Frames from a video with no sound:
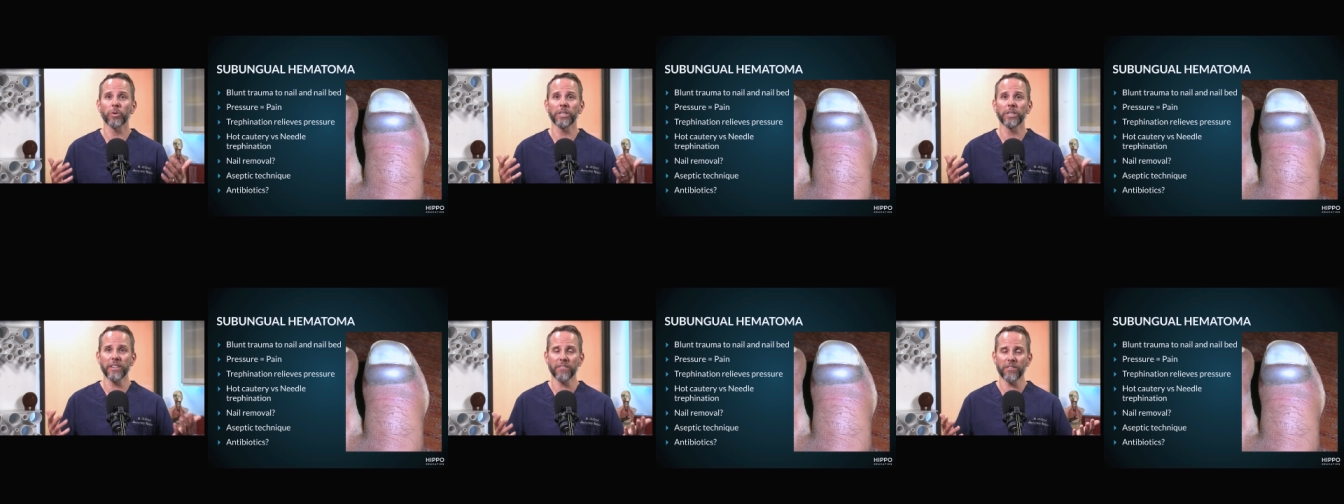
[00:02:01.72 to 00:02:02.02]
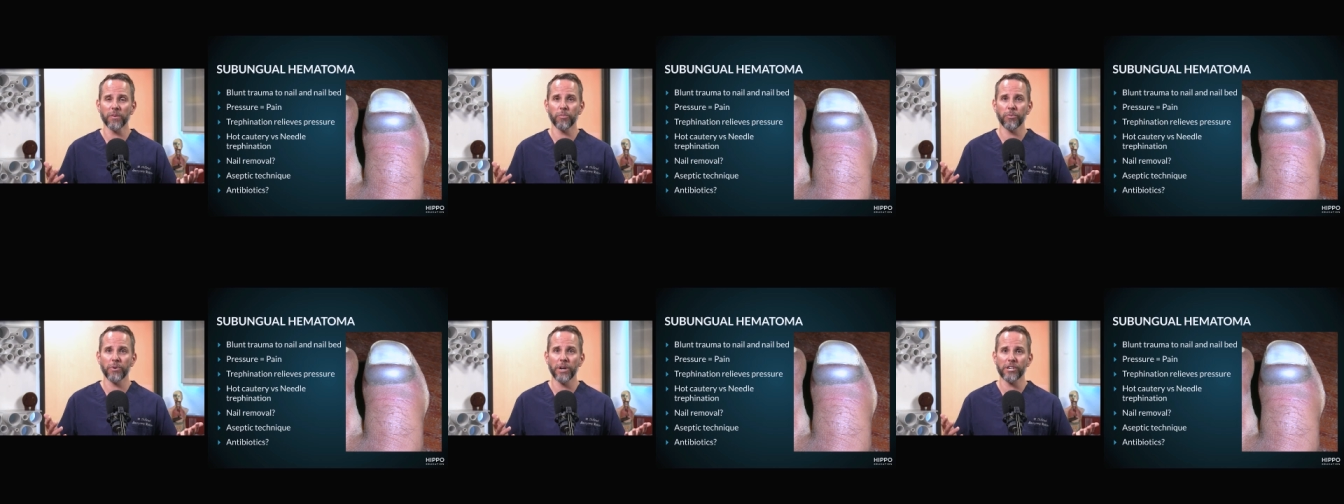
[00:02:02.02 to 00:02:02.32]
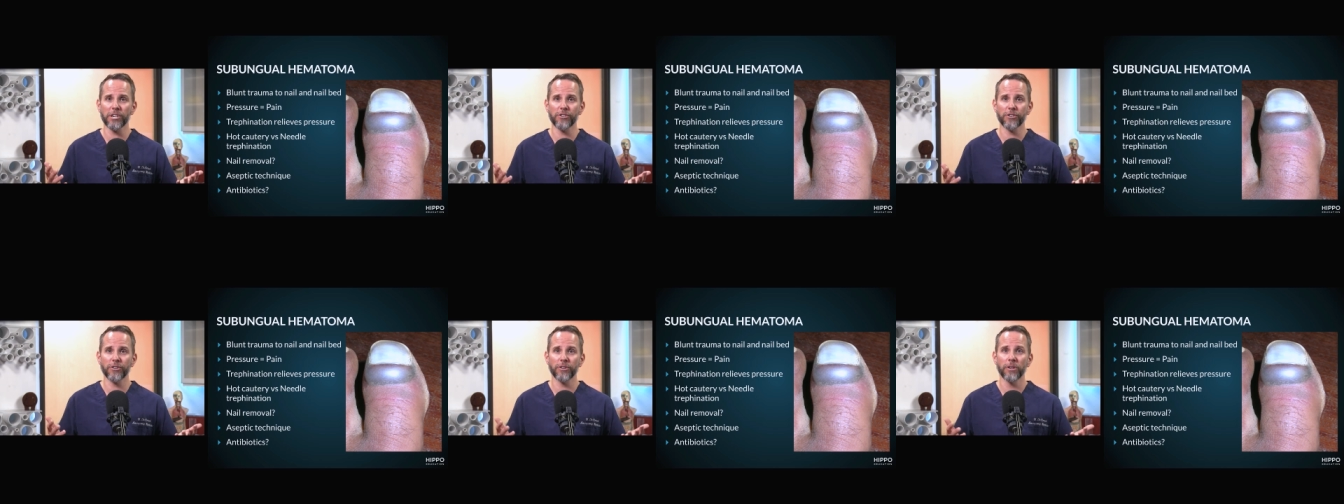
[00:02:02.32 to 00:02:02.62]
relieve the
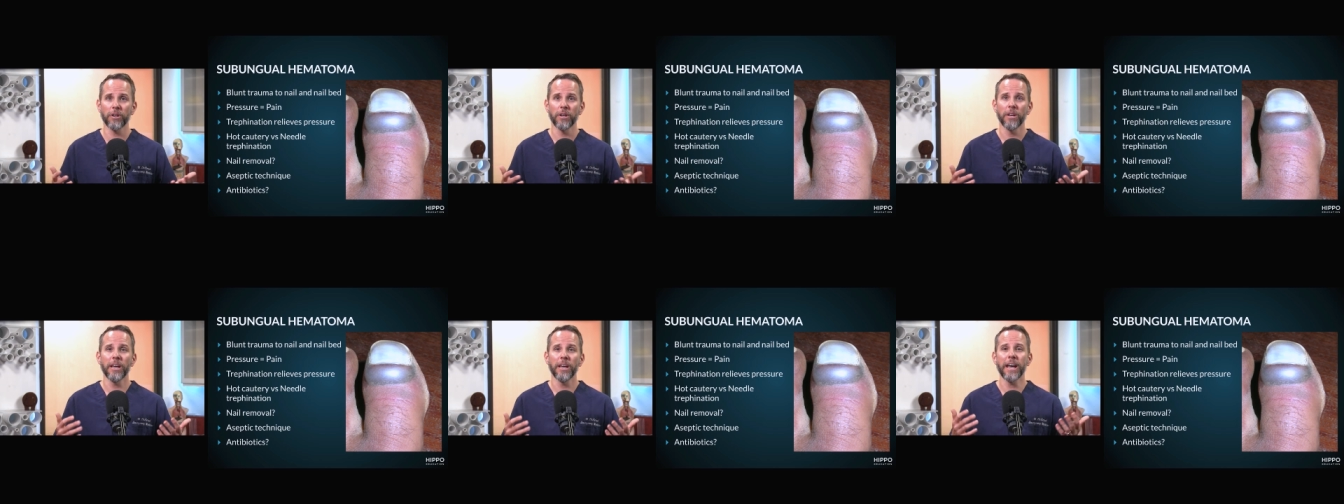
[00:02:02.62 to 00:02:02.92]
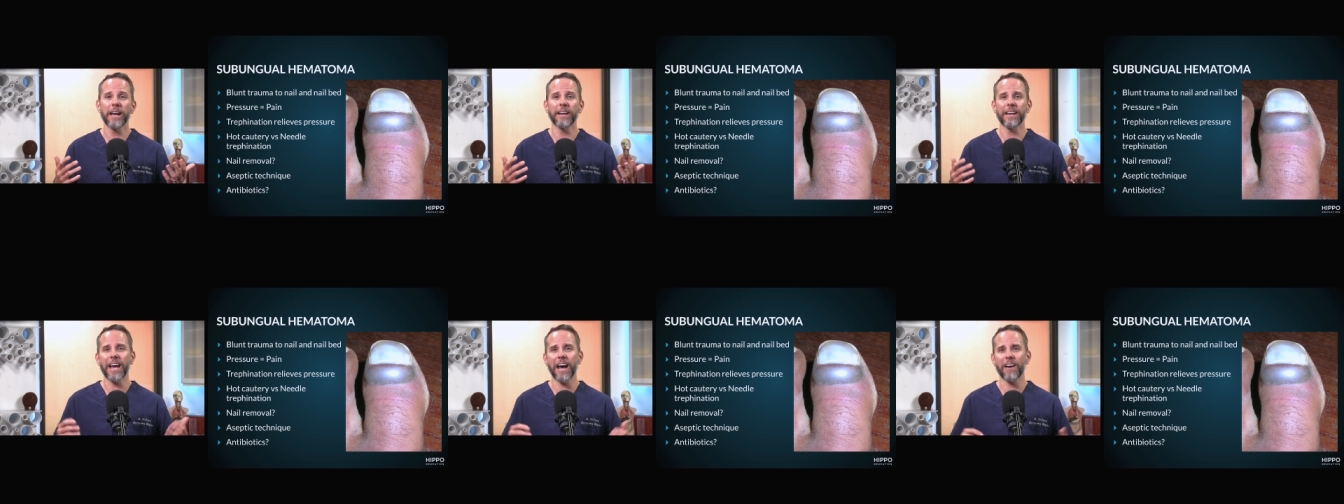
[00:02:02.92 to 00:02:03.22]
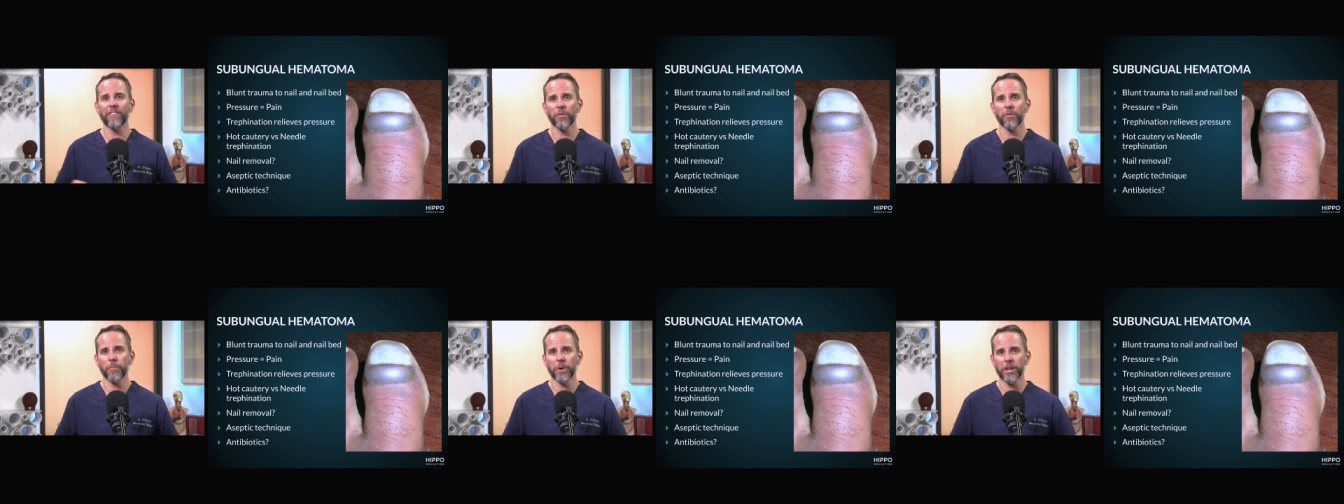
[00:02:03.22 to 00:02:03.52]
pressure, and
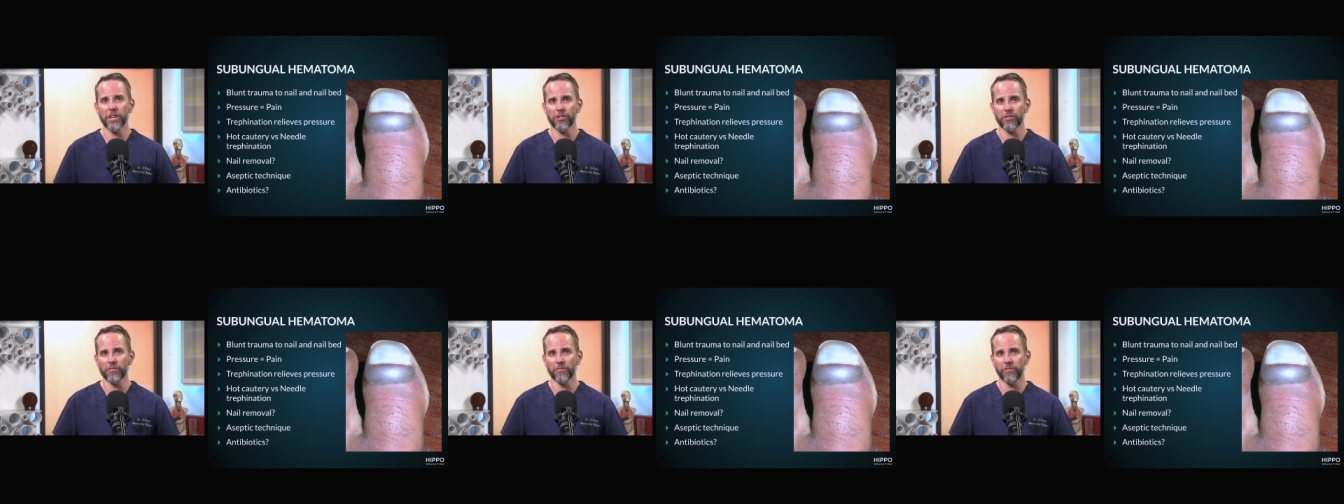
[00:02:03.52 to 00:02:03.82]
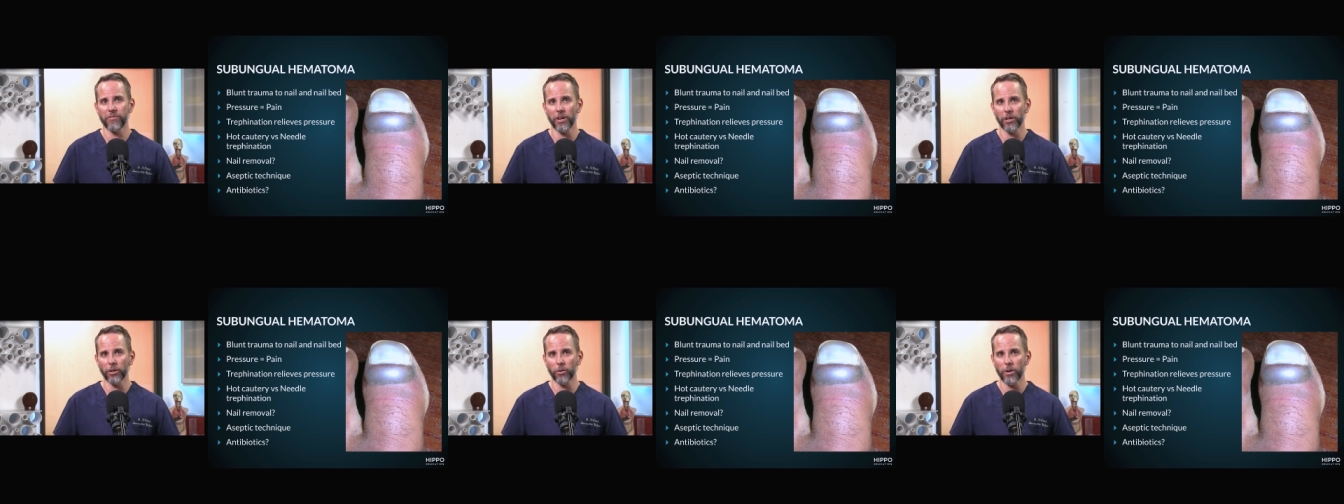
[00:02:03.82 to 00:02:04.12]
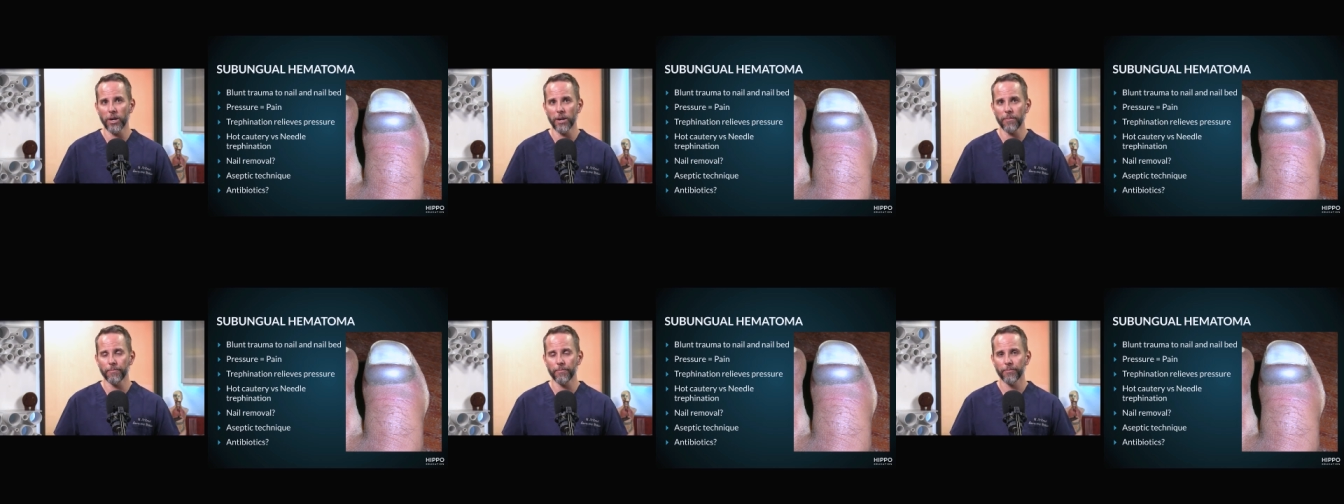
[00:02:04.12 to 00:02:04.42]
have the patient follow
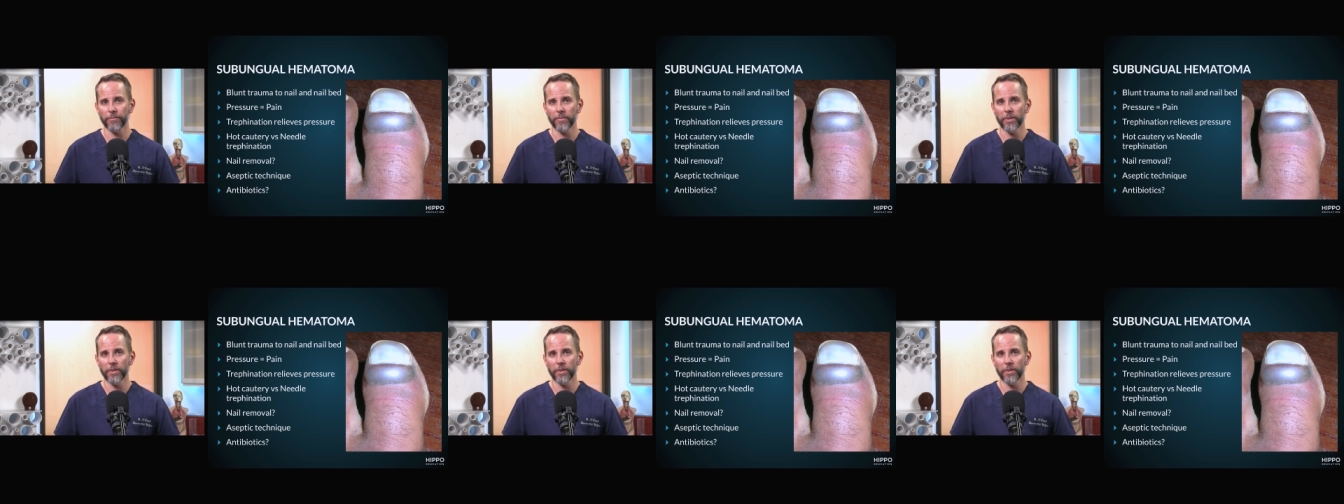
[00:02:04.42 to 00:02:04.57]
up.